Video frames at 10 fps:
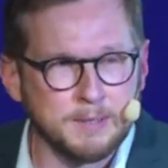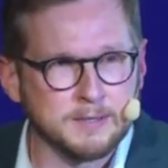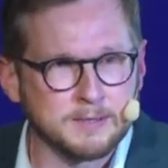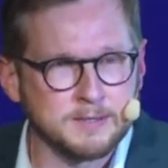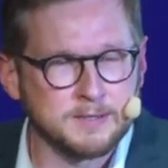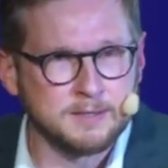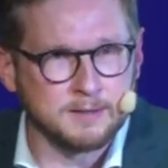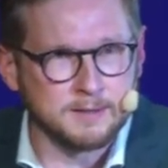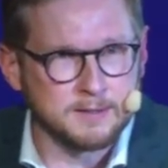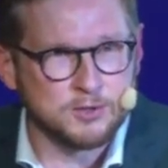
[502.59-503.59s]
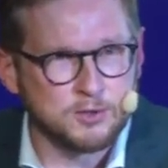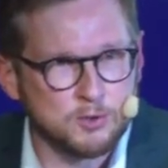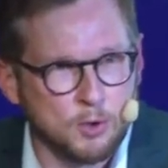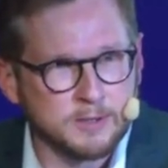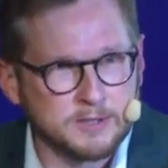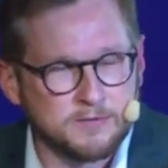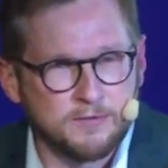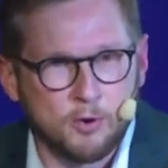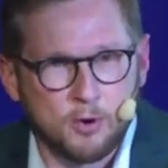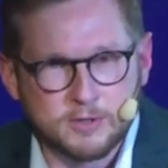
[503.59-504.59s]
biggest, uh, the strongest
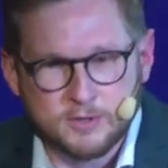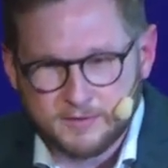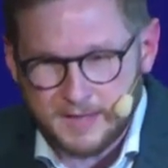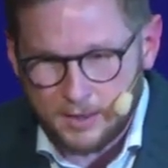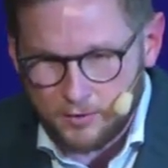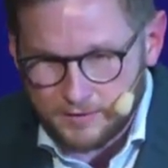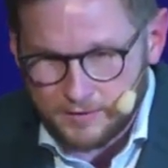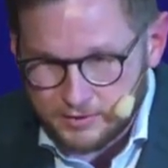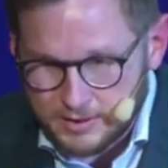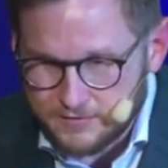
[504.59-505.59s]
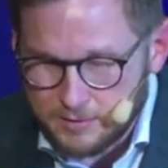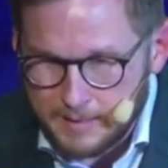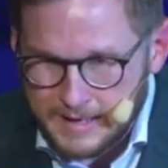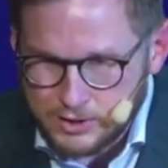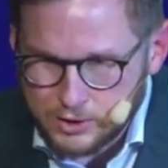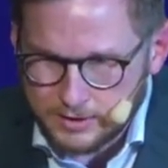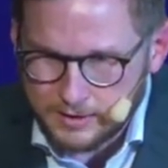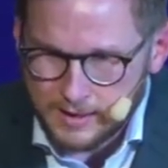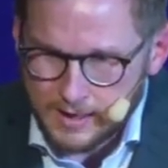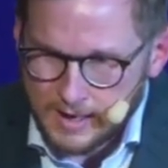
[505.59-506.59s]
force of, that of a
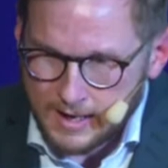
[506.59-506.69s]
transformation.